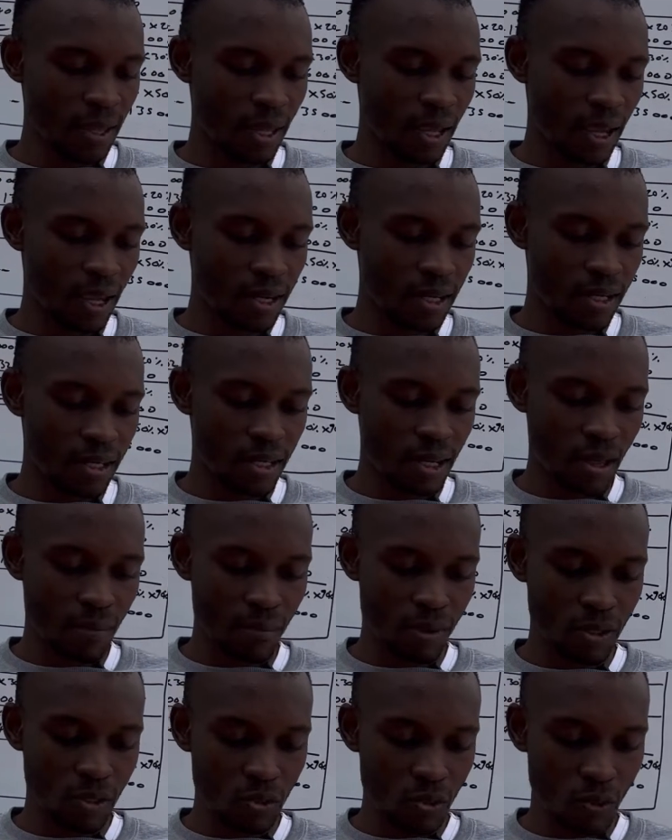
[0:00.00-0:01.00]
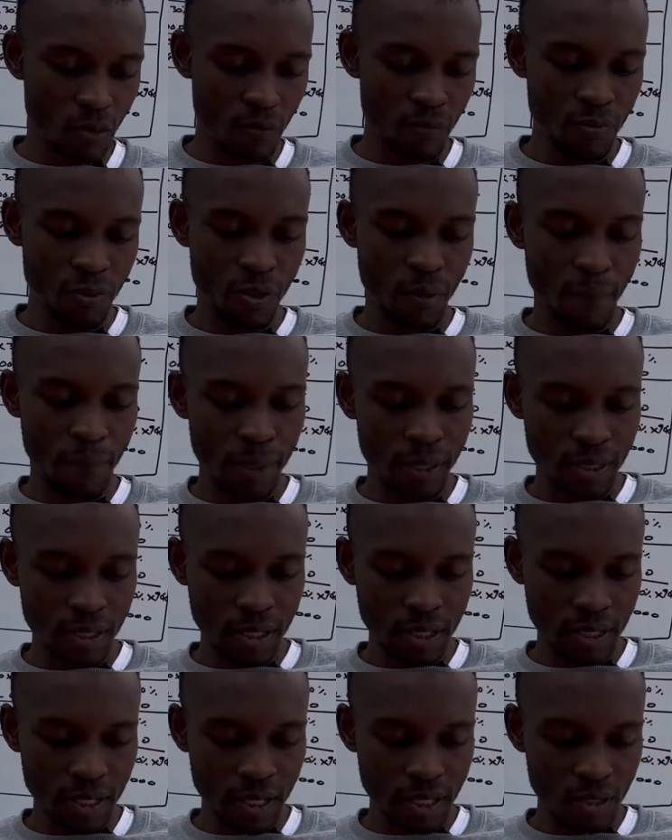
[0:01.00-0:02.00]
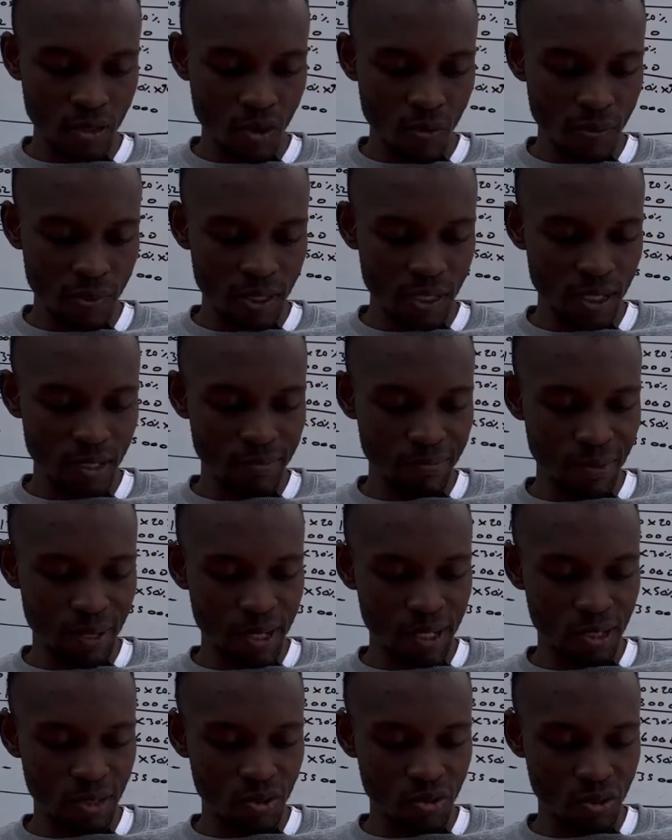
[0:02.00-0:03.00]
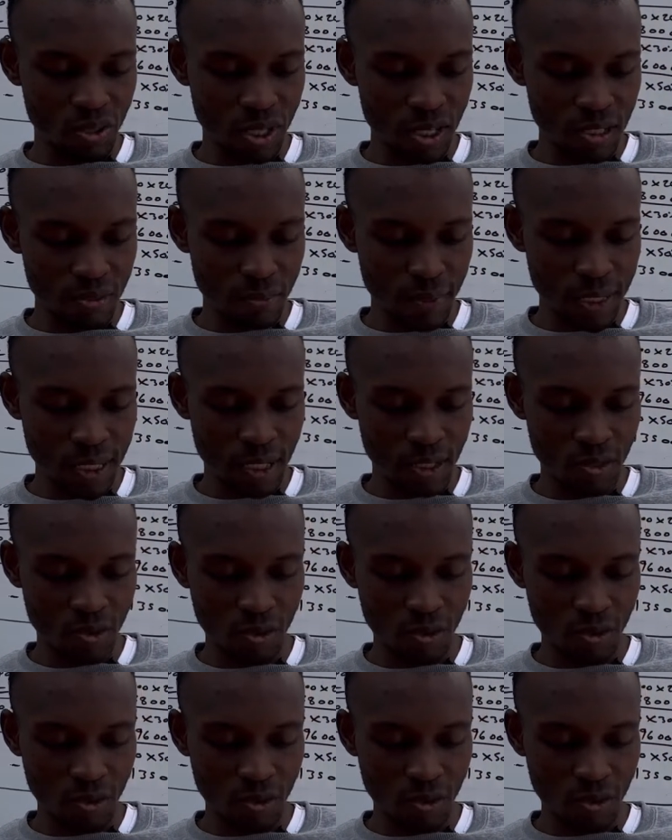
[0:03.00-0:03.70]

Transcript: And number two, percentage commission paid to salesperson